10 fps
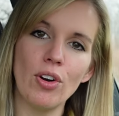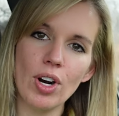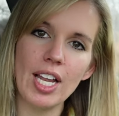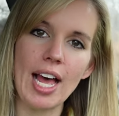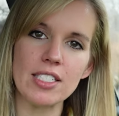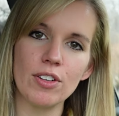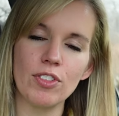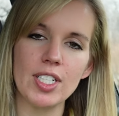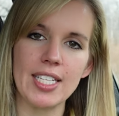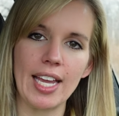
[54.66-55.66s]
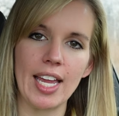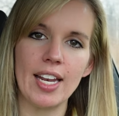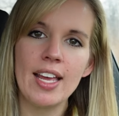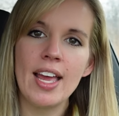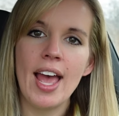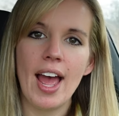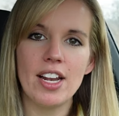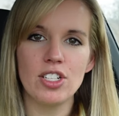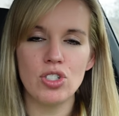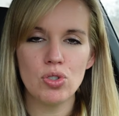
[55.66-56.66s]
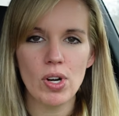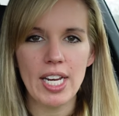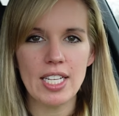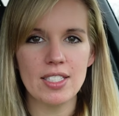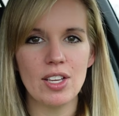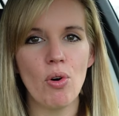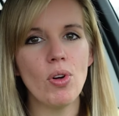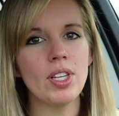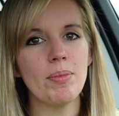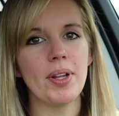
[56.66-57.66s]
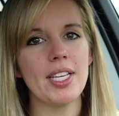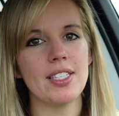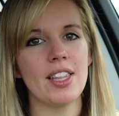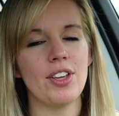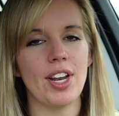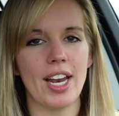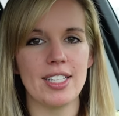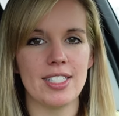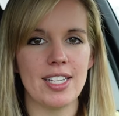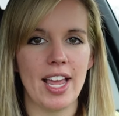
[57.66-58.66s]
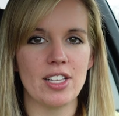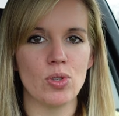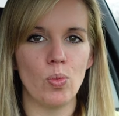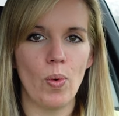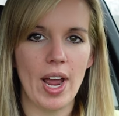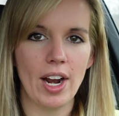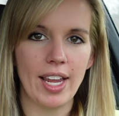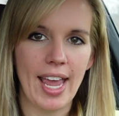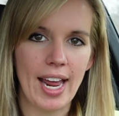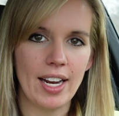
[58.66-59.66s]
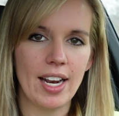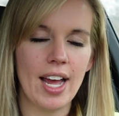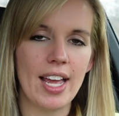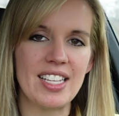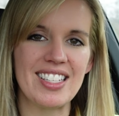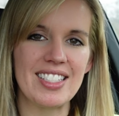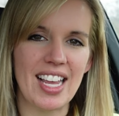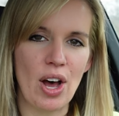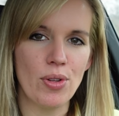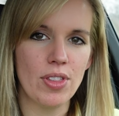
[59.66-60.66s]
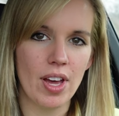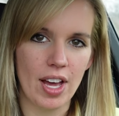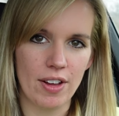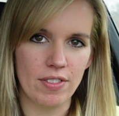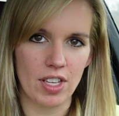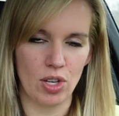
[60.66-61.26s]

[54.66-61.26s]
ignore Alaska for a second, and Detroit is the only place in the United States where Canada is south of the